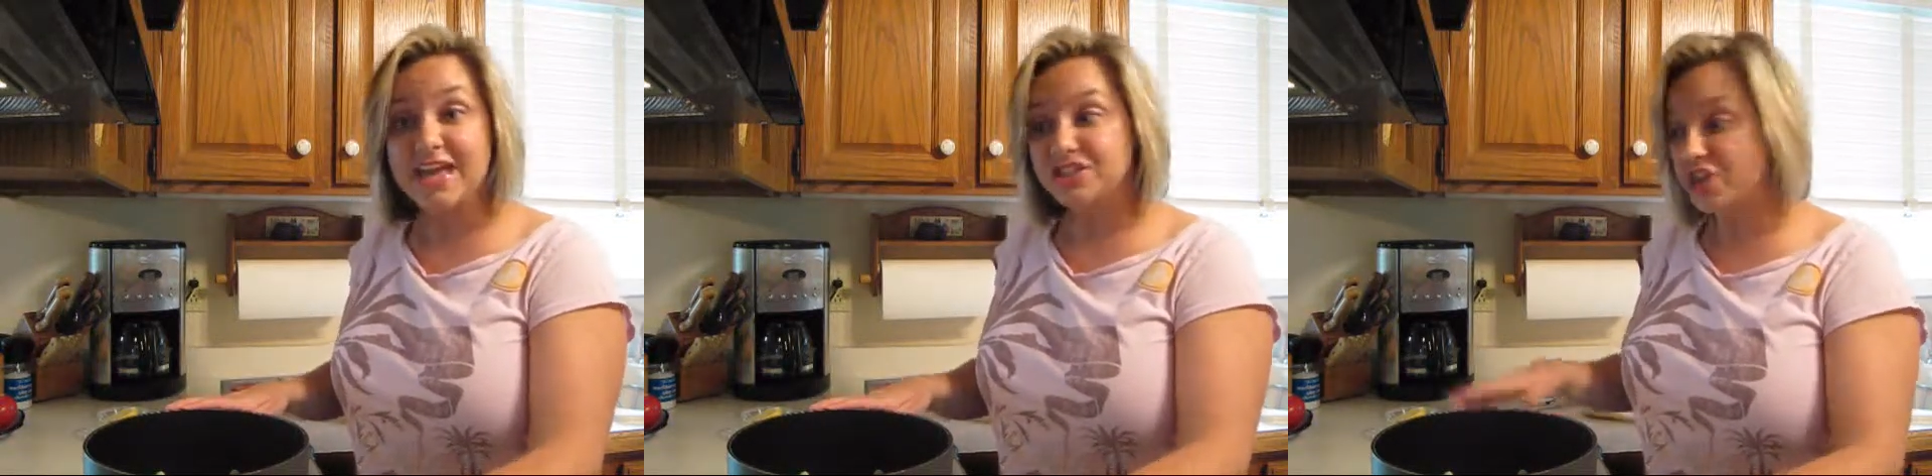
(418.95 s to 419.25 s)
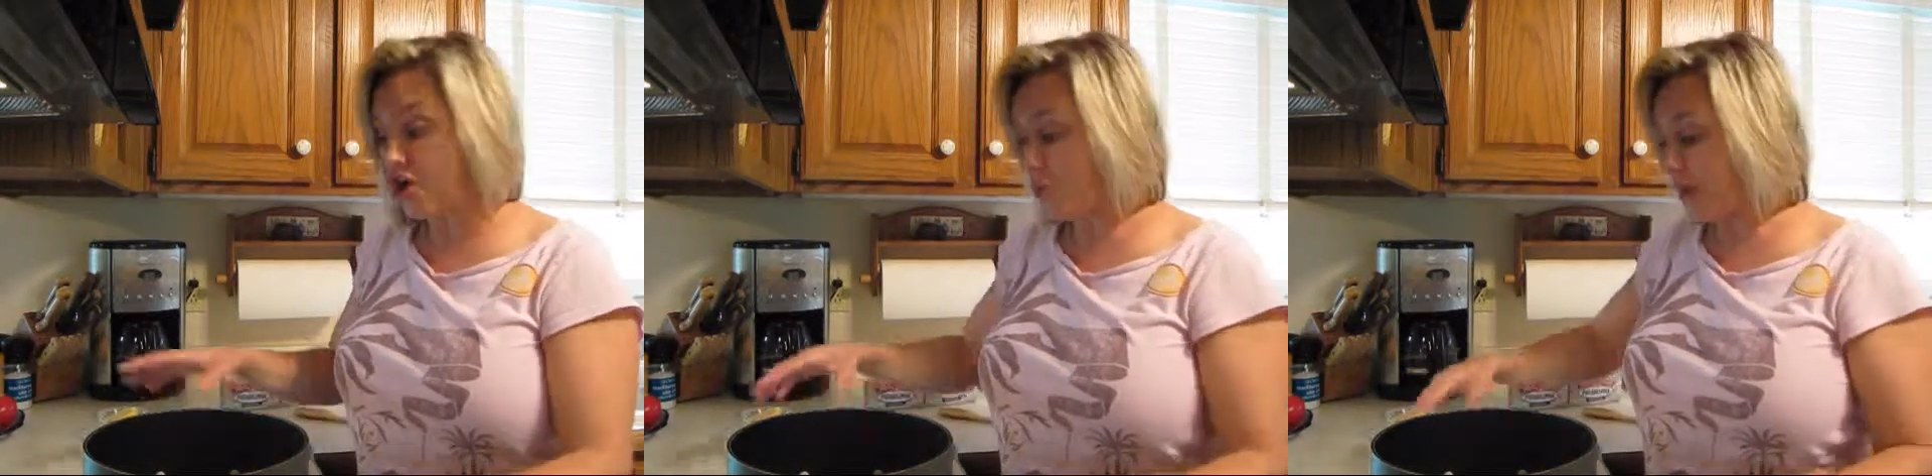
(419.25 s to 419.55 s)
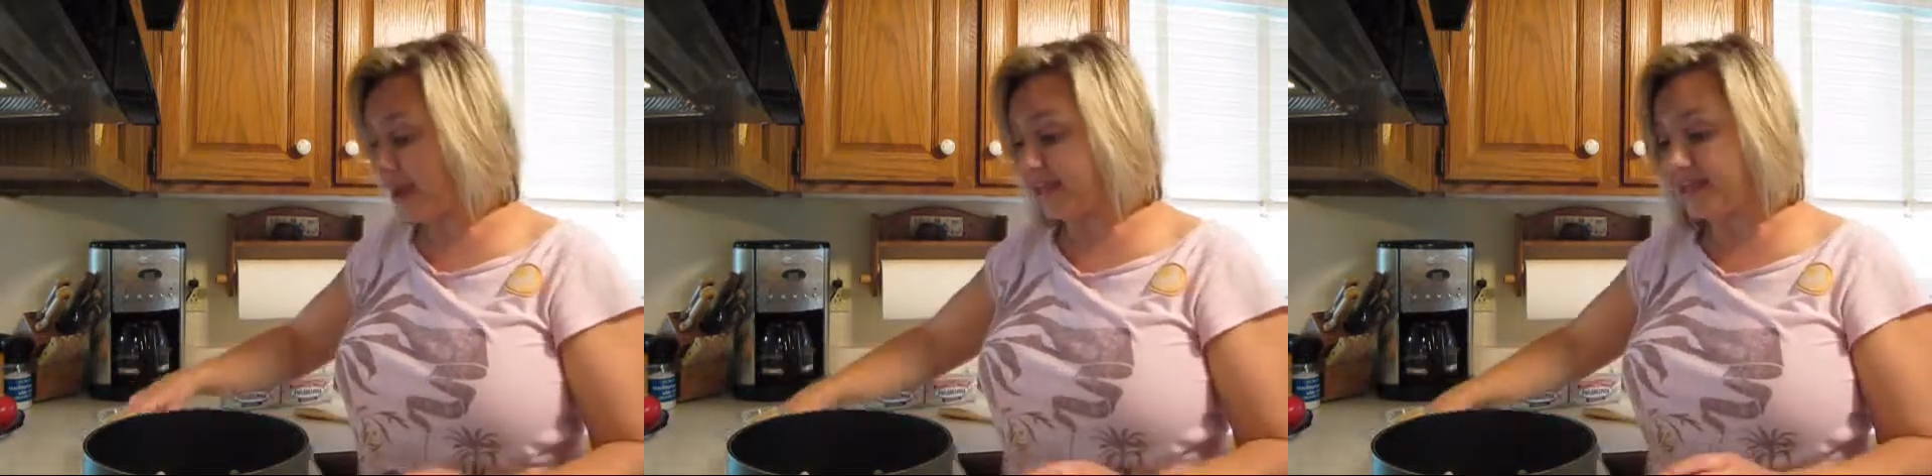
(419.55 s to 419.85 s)
So
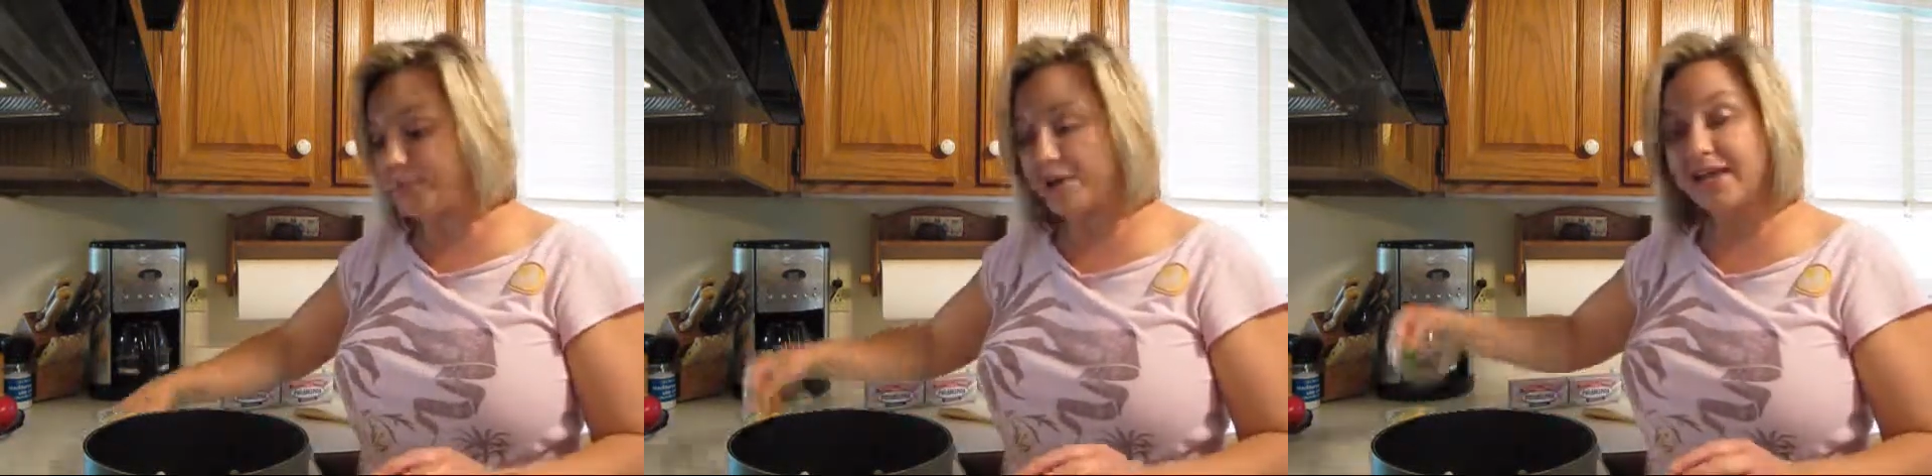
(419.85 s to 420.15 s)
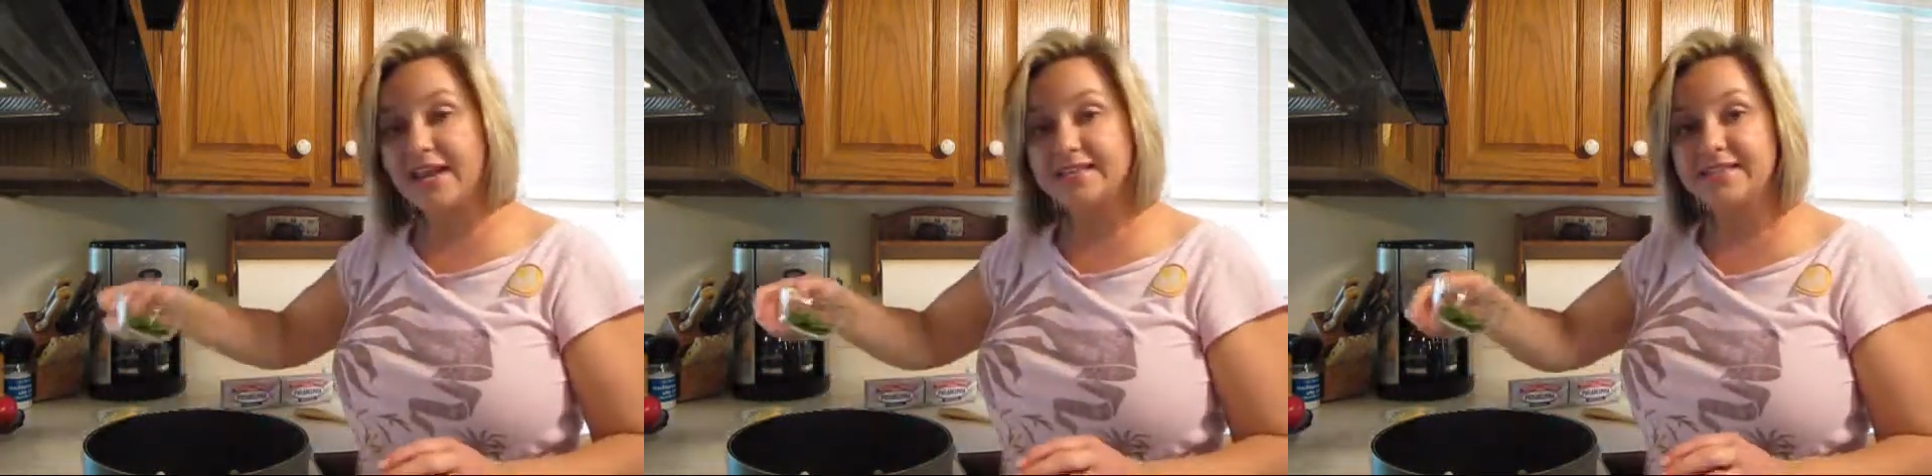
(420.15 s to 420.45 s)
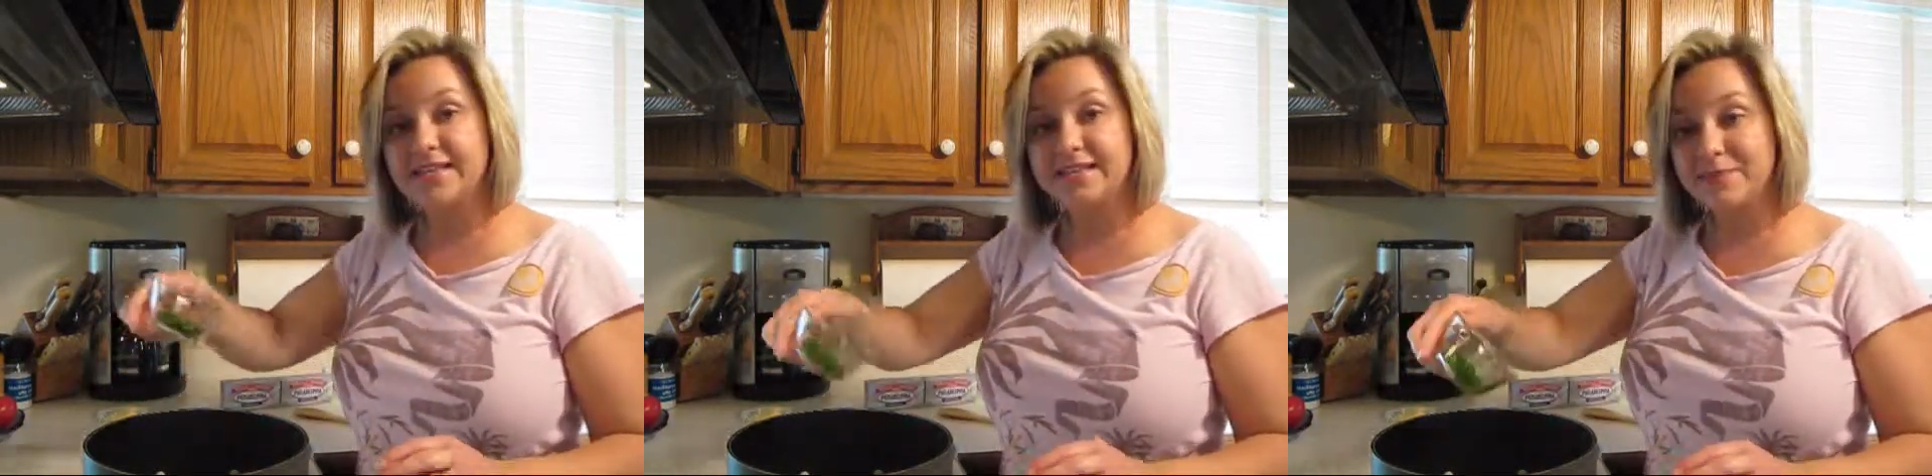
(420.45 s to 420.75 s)
what I need to put in
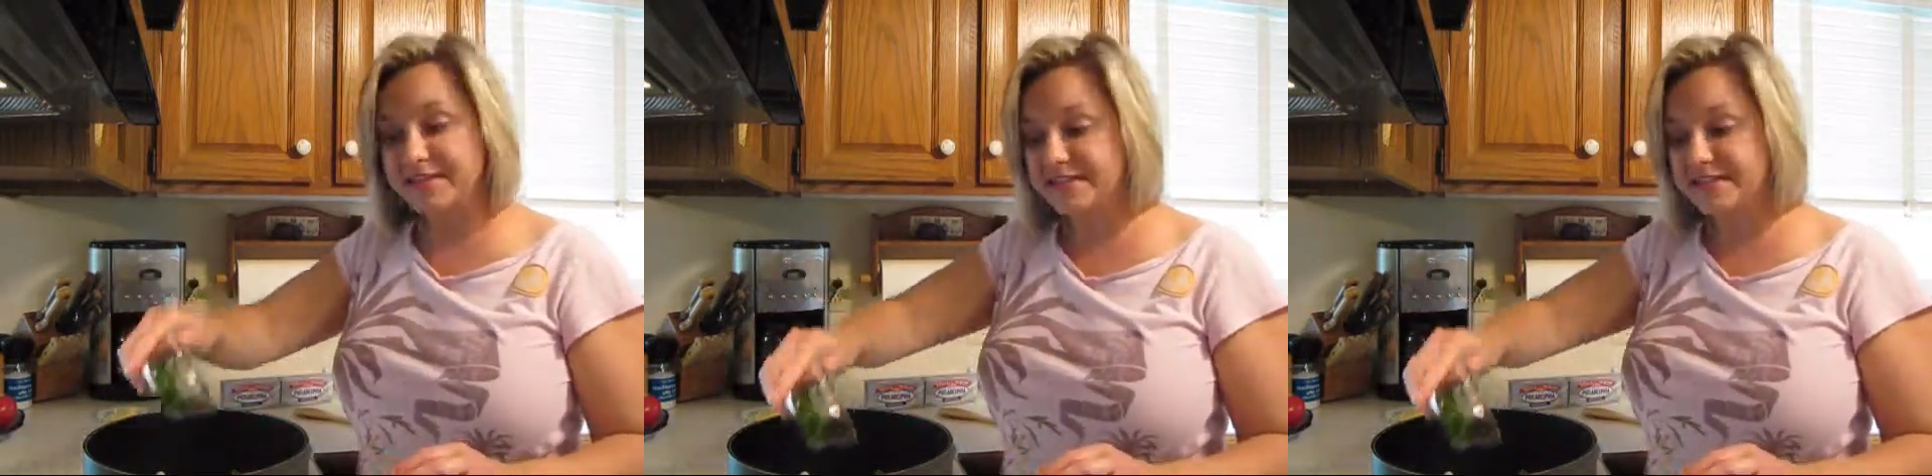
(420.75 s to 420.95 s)
next is my